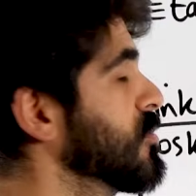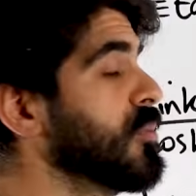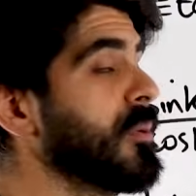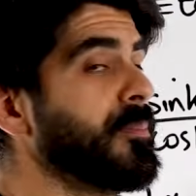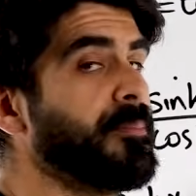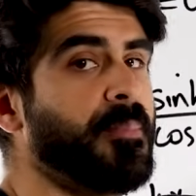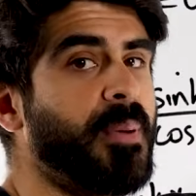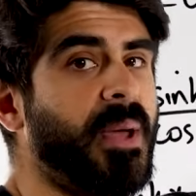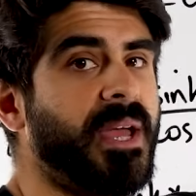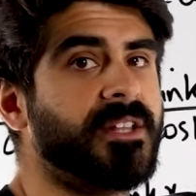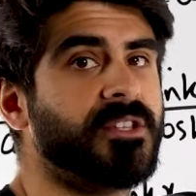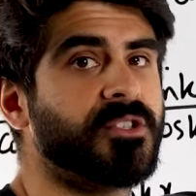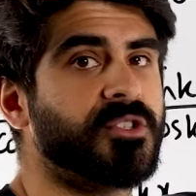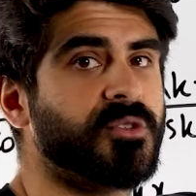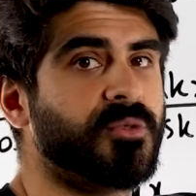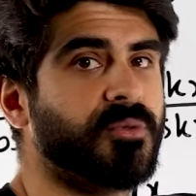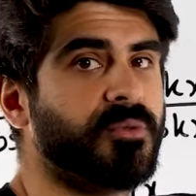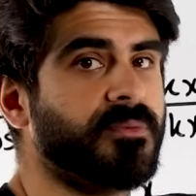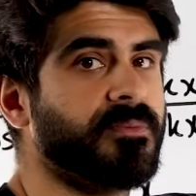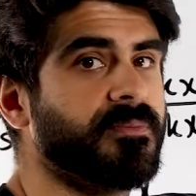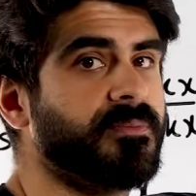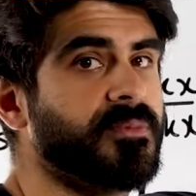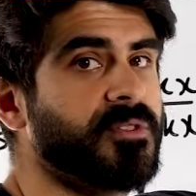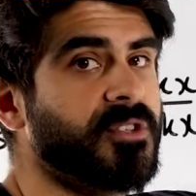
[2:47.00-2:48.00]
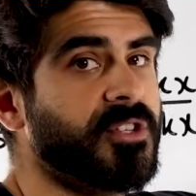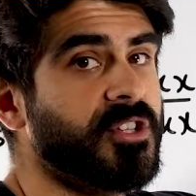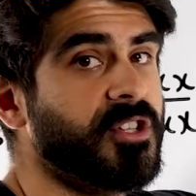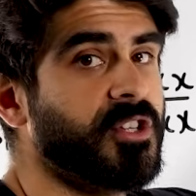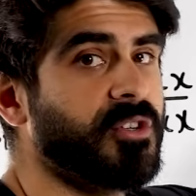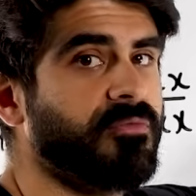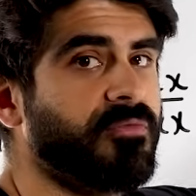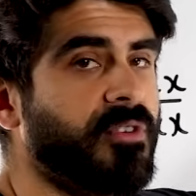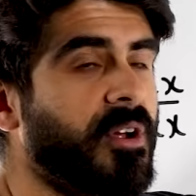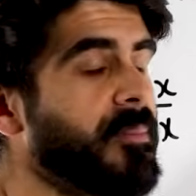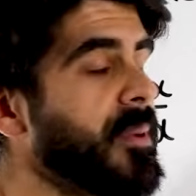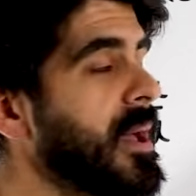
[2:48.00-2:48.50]
with pencil, so you
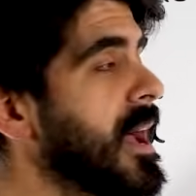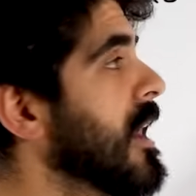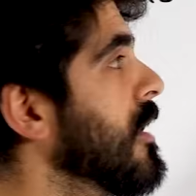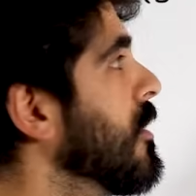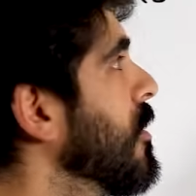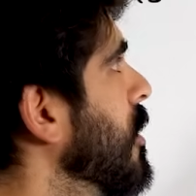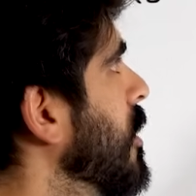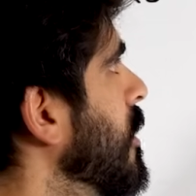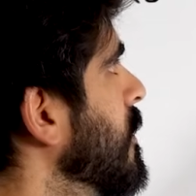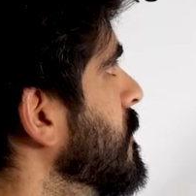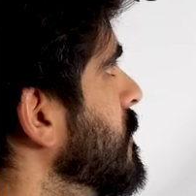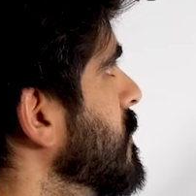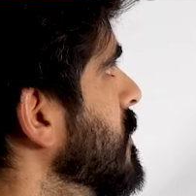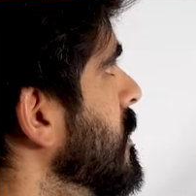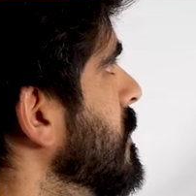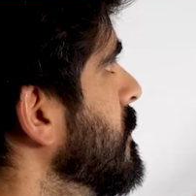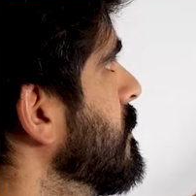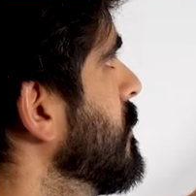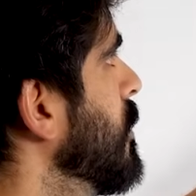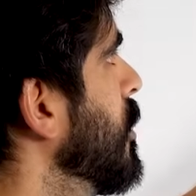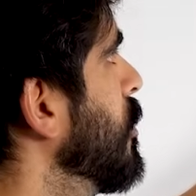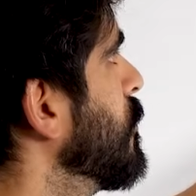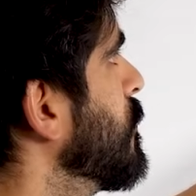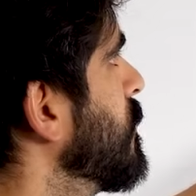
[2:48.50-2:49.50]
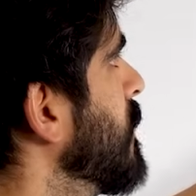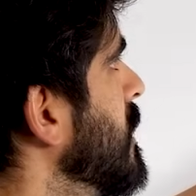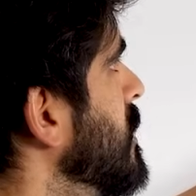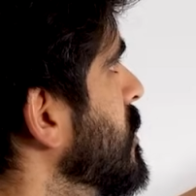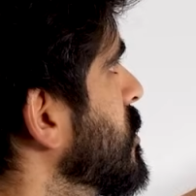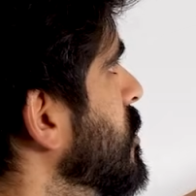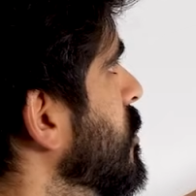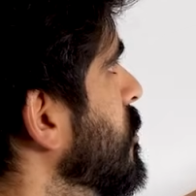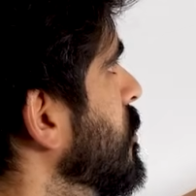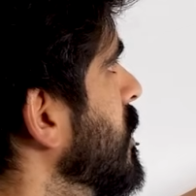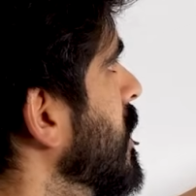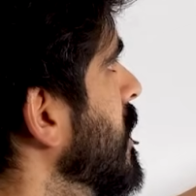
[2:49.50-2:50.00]
can rub it out after. No
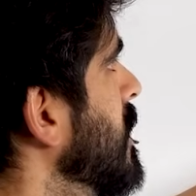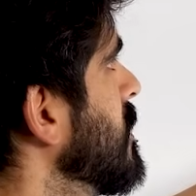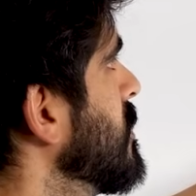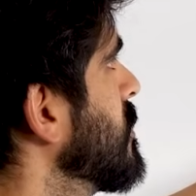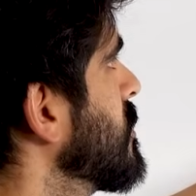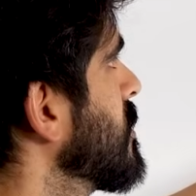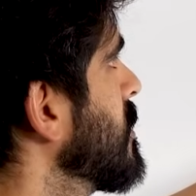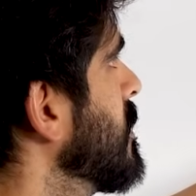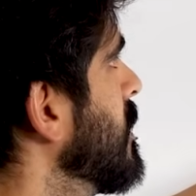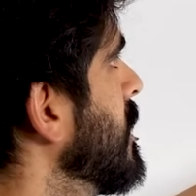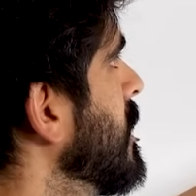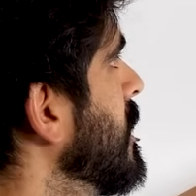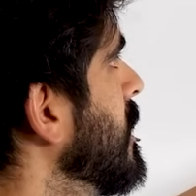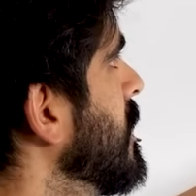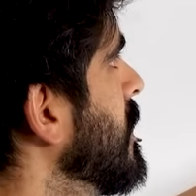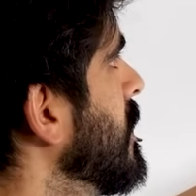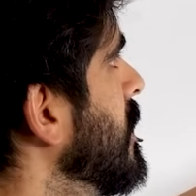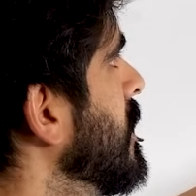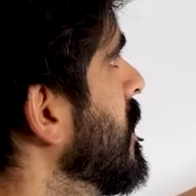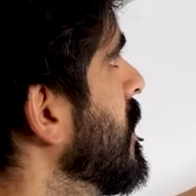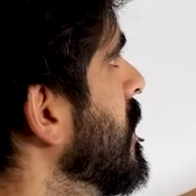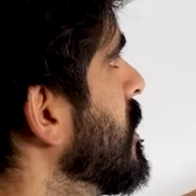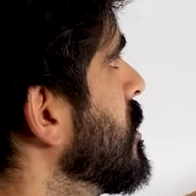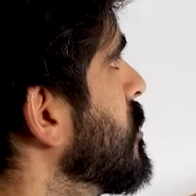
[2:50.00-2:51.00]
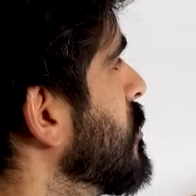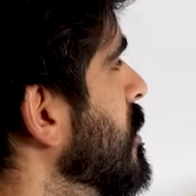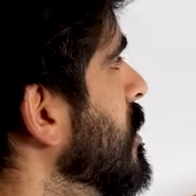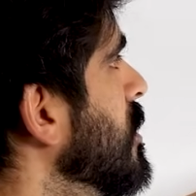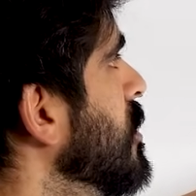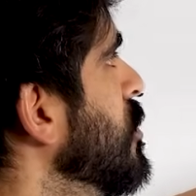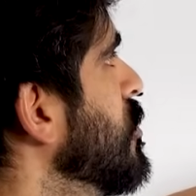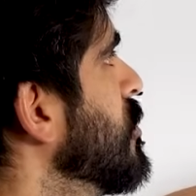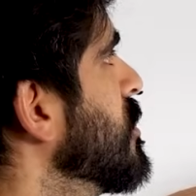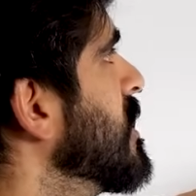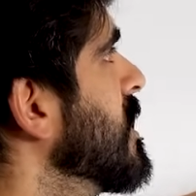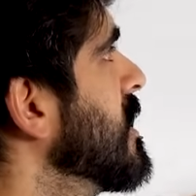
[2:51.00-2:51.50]
face, no case. So we're
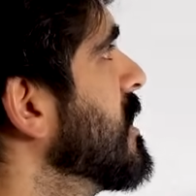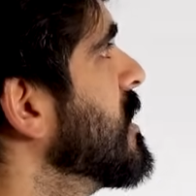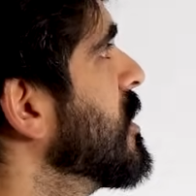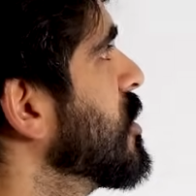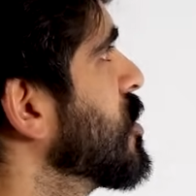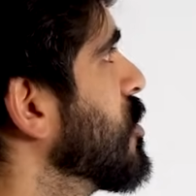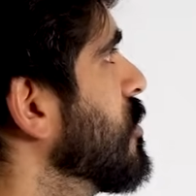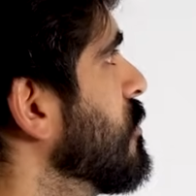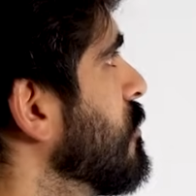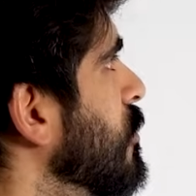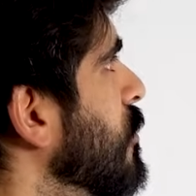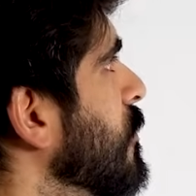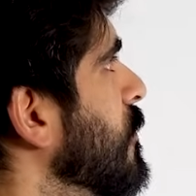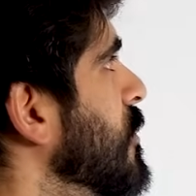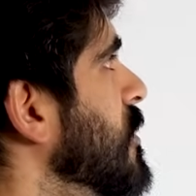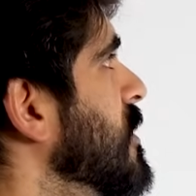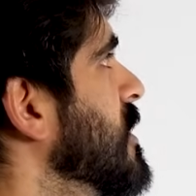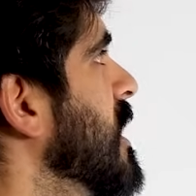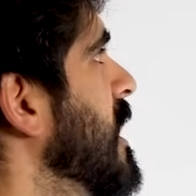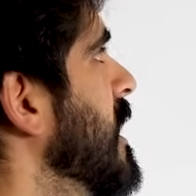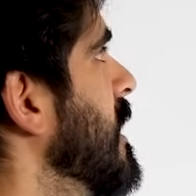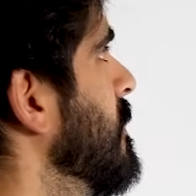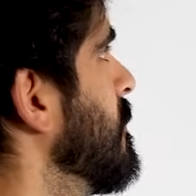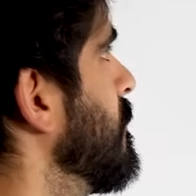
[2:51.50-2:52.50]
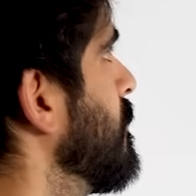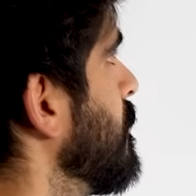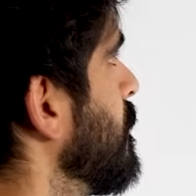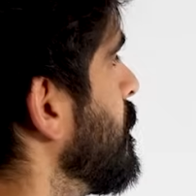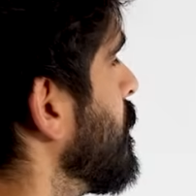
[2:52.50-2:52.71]
going to use the addition rule for tan.